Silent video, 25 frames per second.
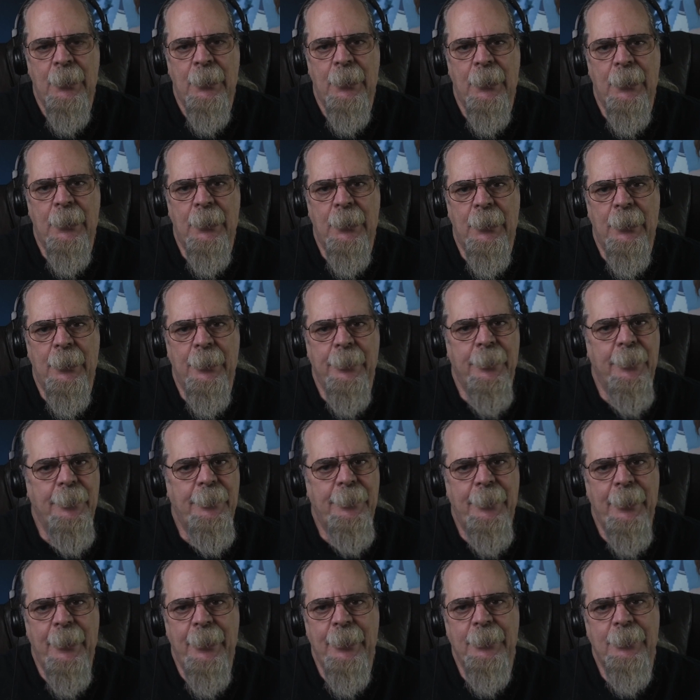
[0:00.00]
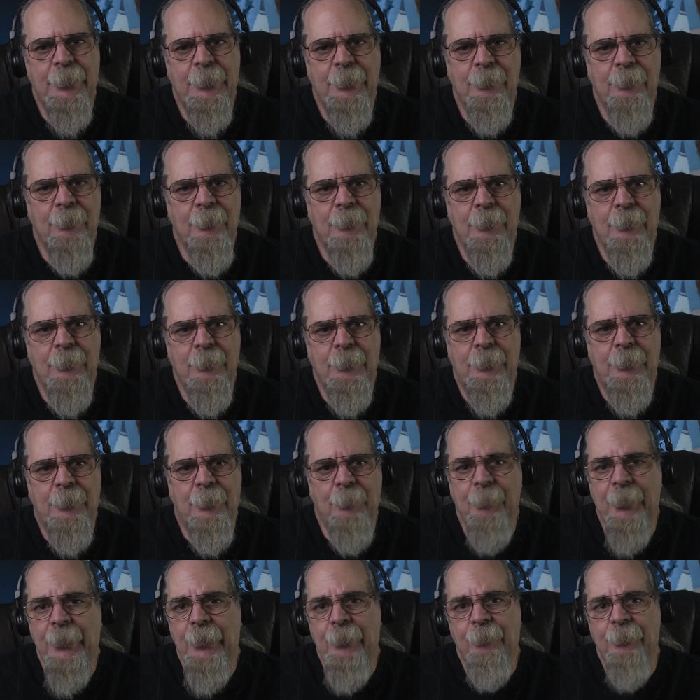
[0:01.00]
The test, to
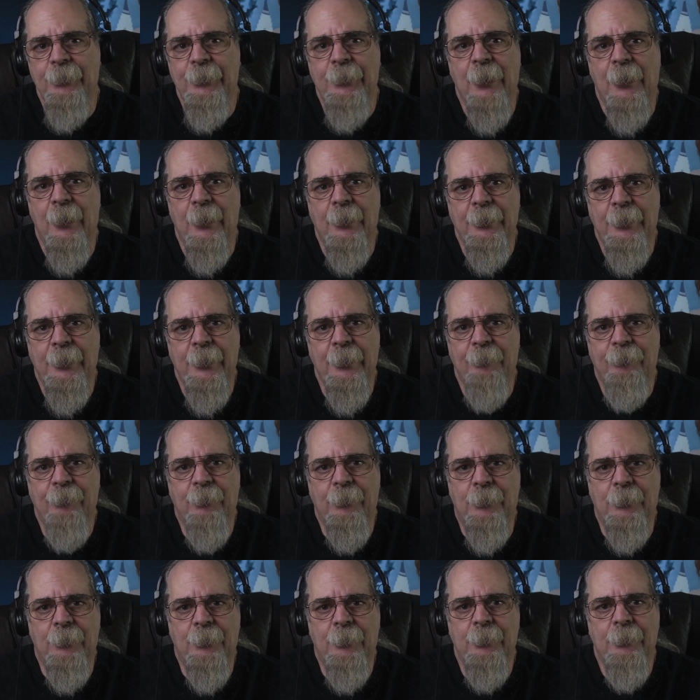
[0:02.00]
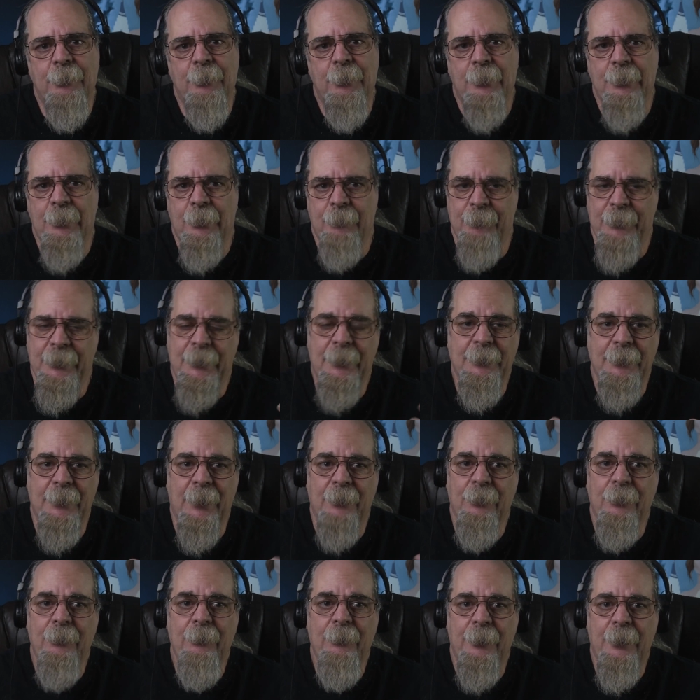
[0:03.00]
me, was not difficult because I
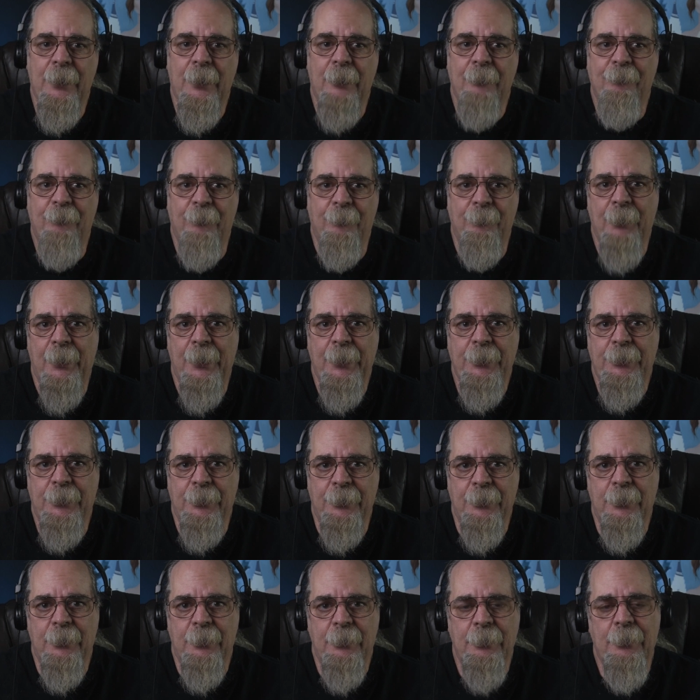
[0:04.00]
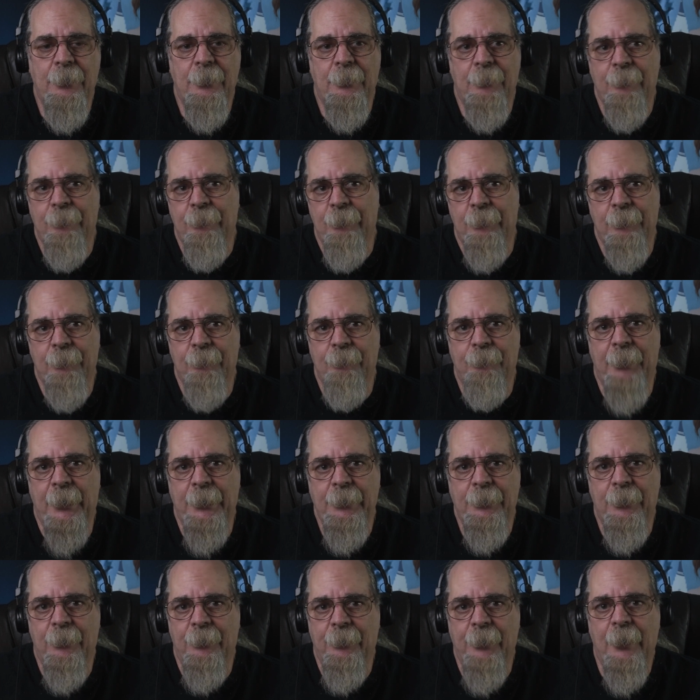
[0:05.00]
knew the information. And
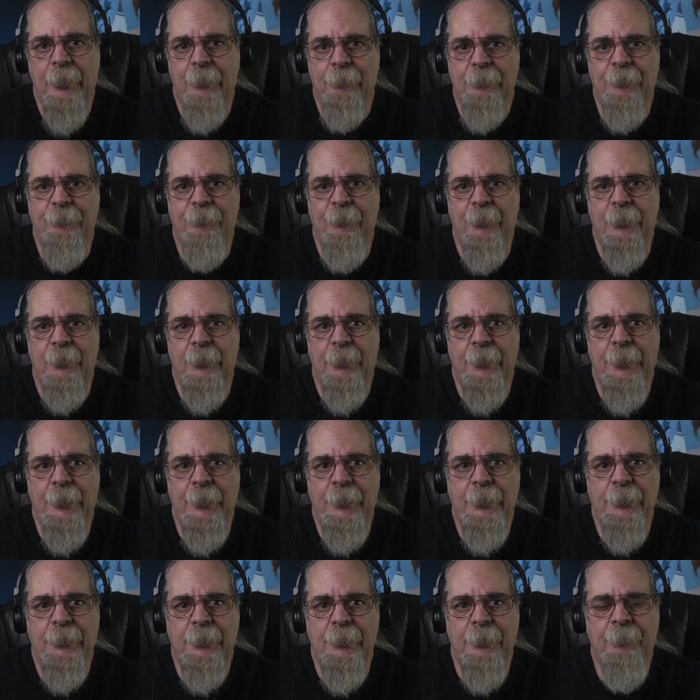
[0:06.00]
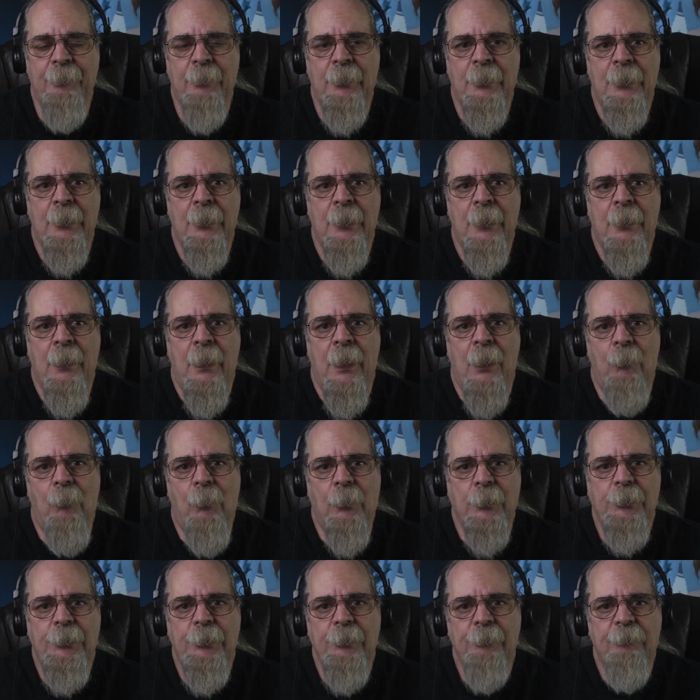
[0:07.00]
based on that, it was fairly easy. And
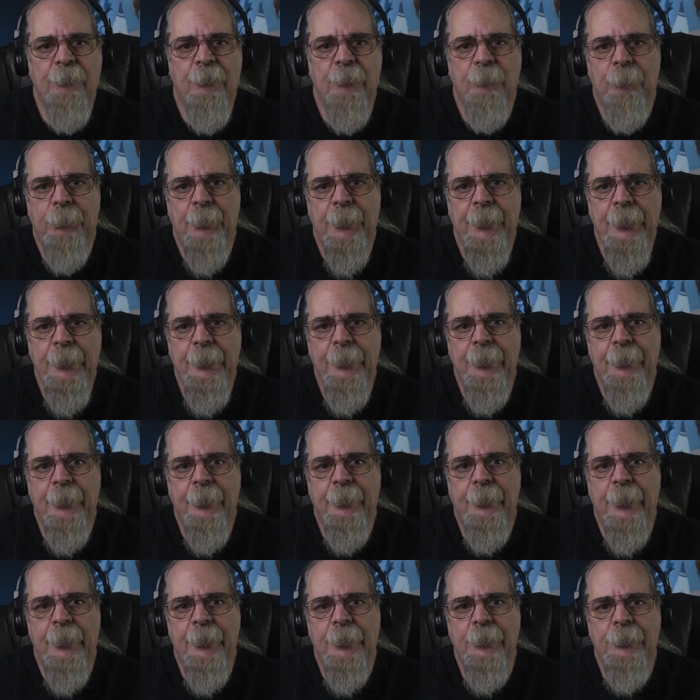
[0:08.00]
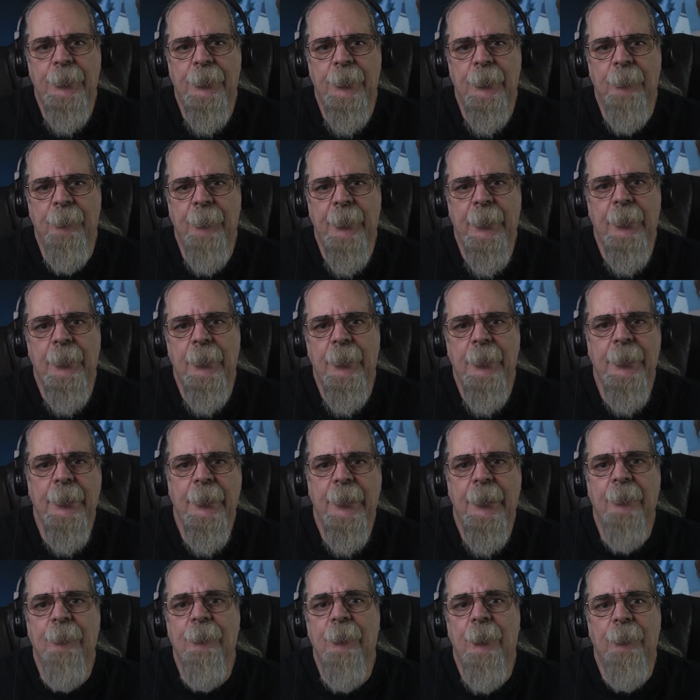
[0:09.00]
once you've completed the test, you're immediately
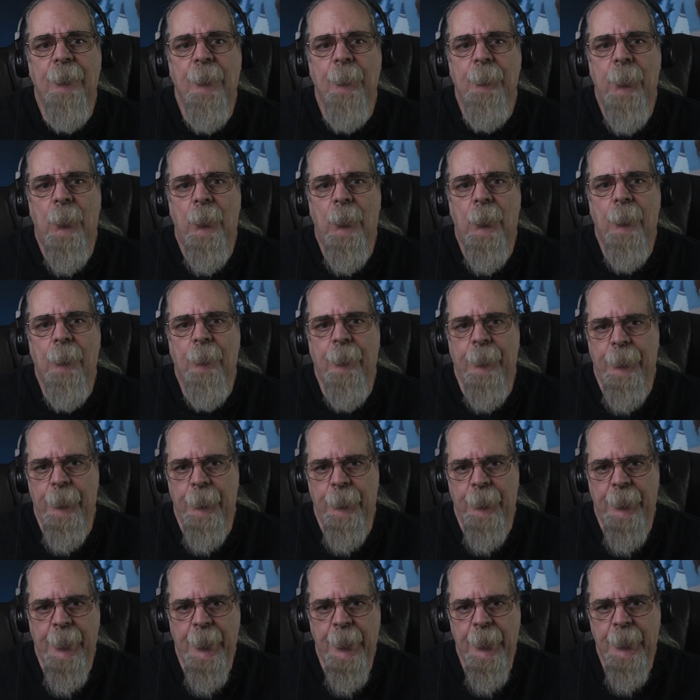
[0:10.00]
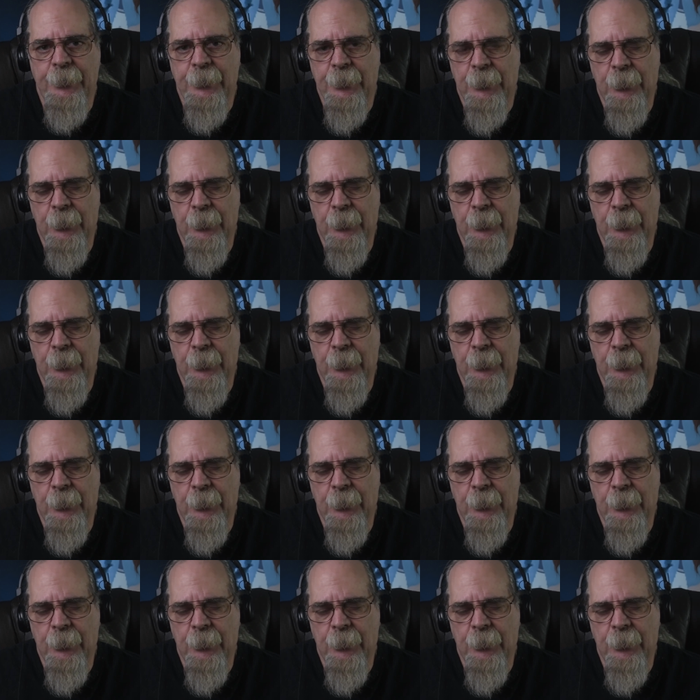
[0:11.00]
given a report with your test